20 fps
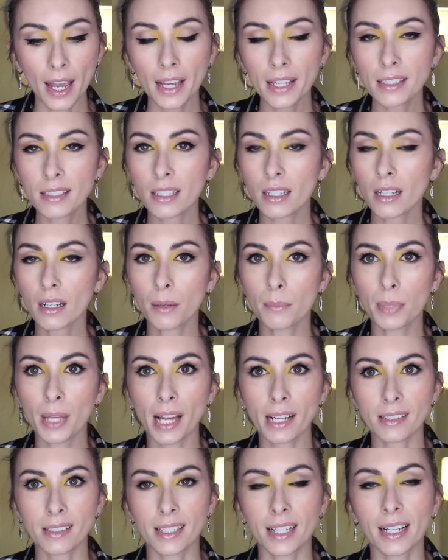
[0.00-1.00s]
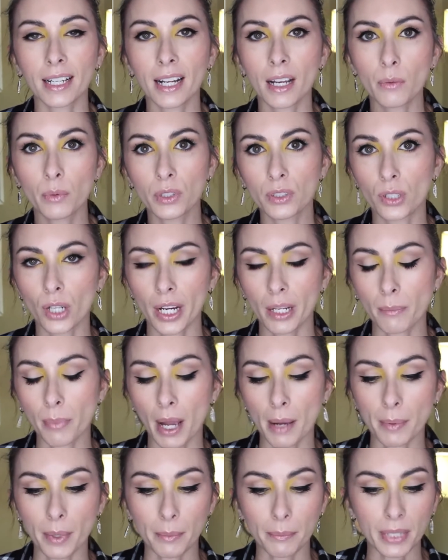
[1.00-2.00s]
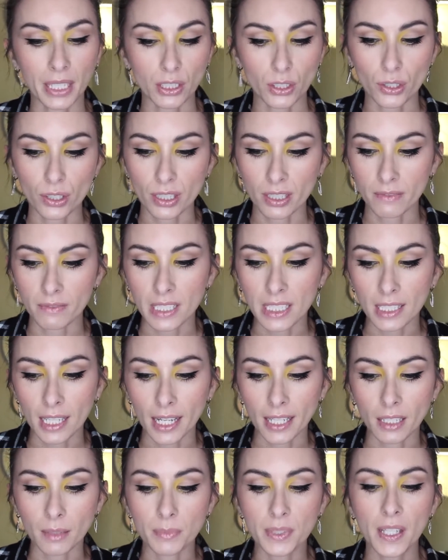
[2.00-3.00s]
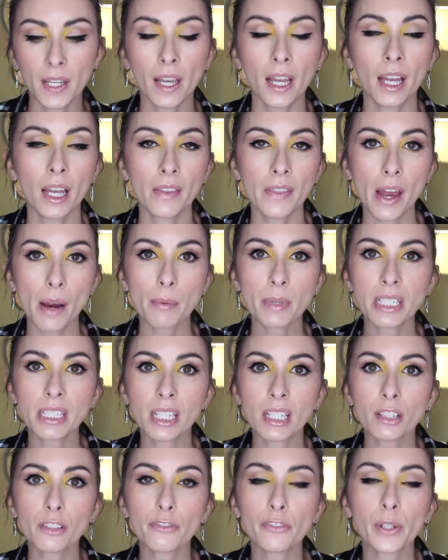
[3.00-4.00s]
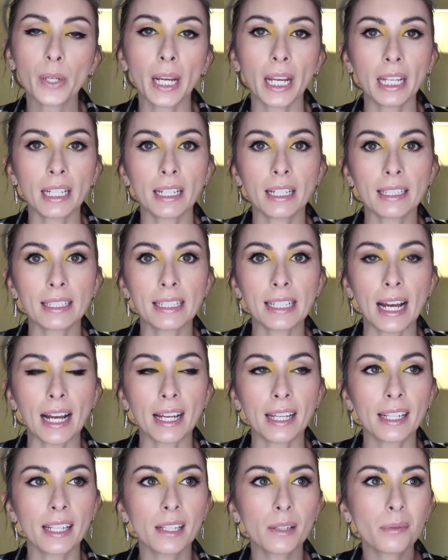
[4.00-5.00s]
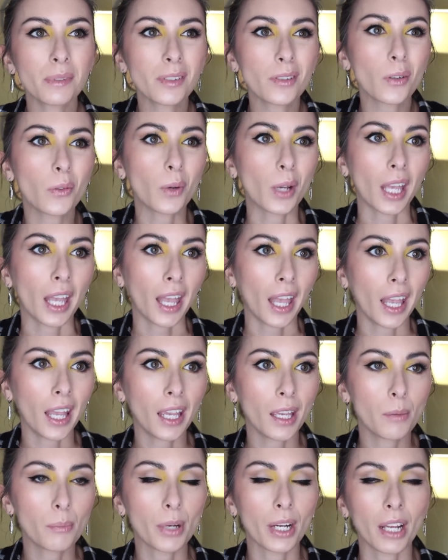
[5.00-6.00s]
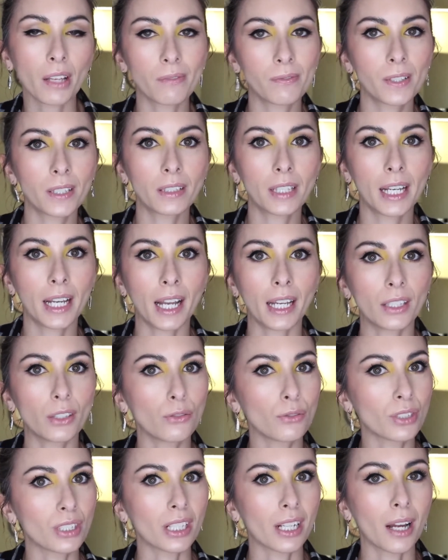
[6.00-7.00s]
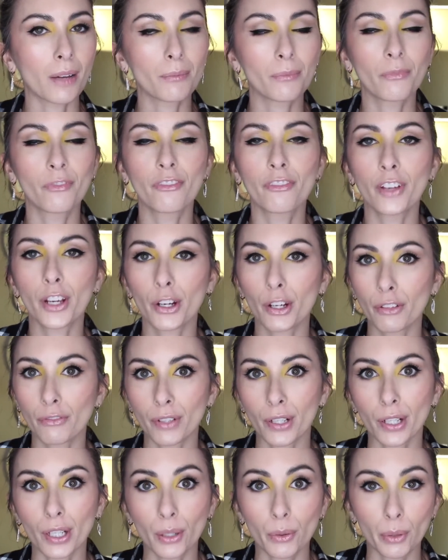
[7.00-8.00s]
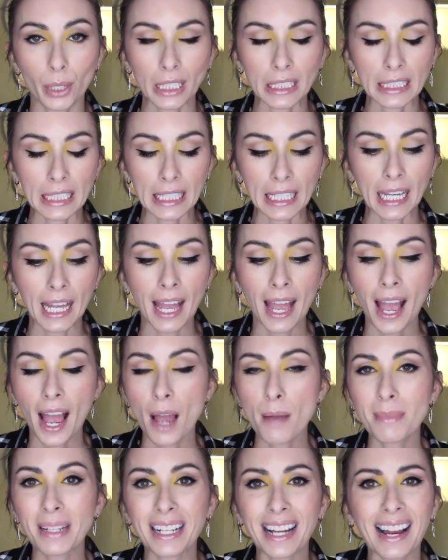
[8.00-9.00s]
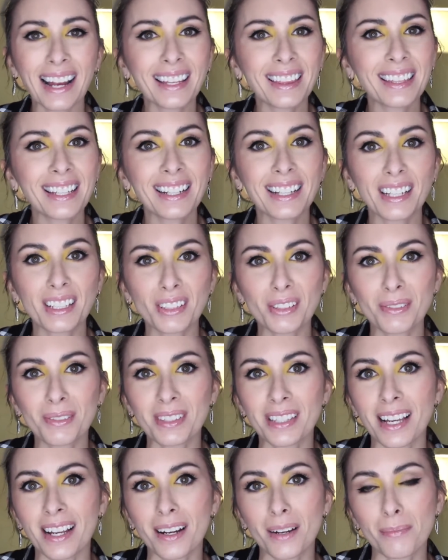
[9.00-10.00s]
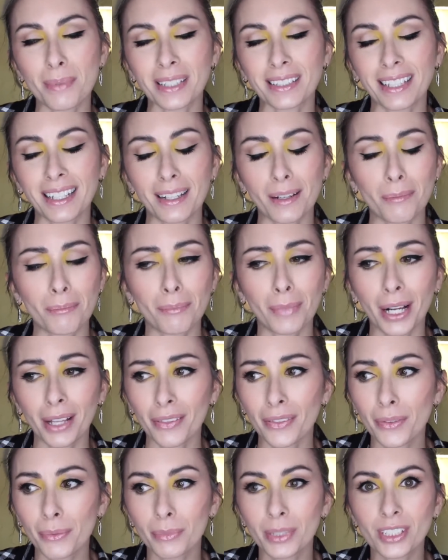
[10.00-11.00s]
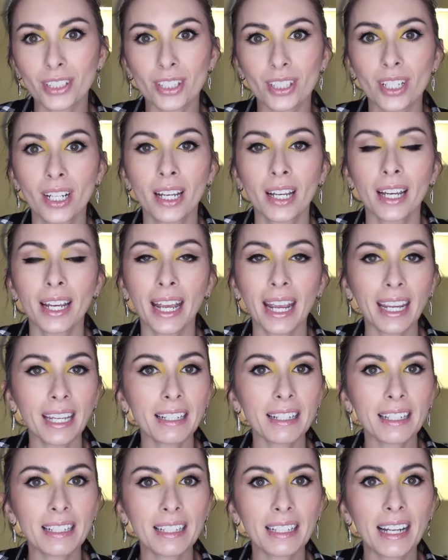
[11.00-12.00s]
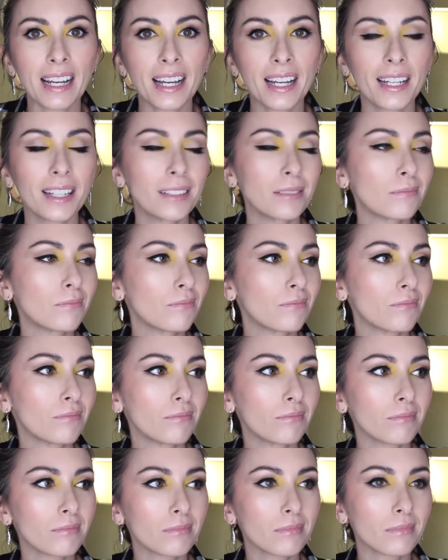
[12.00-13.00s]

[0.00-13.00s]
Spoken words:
It's a black stick, and I will try and pop up pictures of these items. That retailed for $8.99. It was okay, but I feel like I used it up very, very quickly. I mean, I think I used that up in like a month, which $8.99,